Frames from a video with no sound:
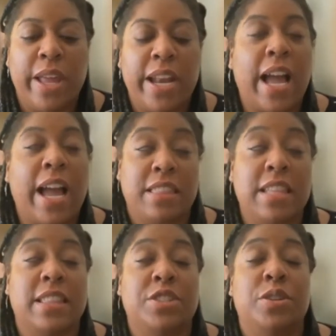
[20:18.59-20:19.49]
and I
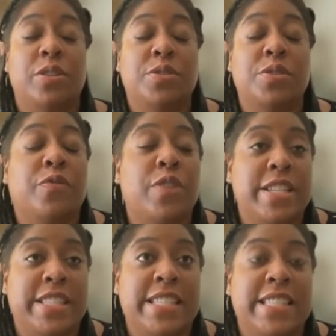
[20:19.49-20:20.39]
think that you can also
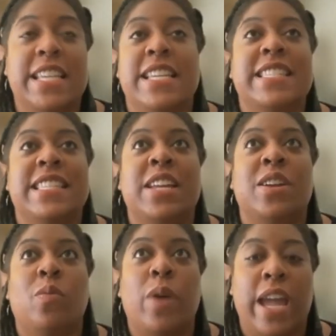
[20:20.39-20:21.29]
phrase these things in
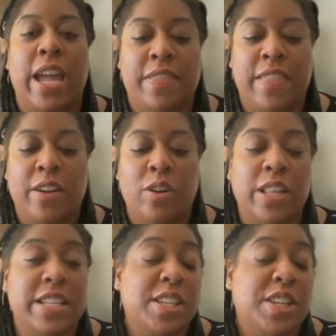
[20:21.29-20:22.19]
a way that are
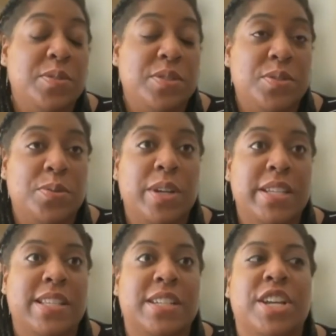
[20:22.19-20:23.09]
less accusatory,
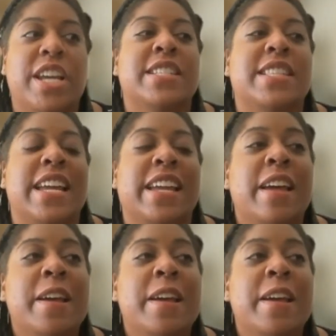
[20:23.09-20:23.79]
such as like,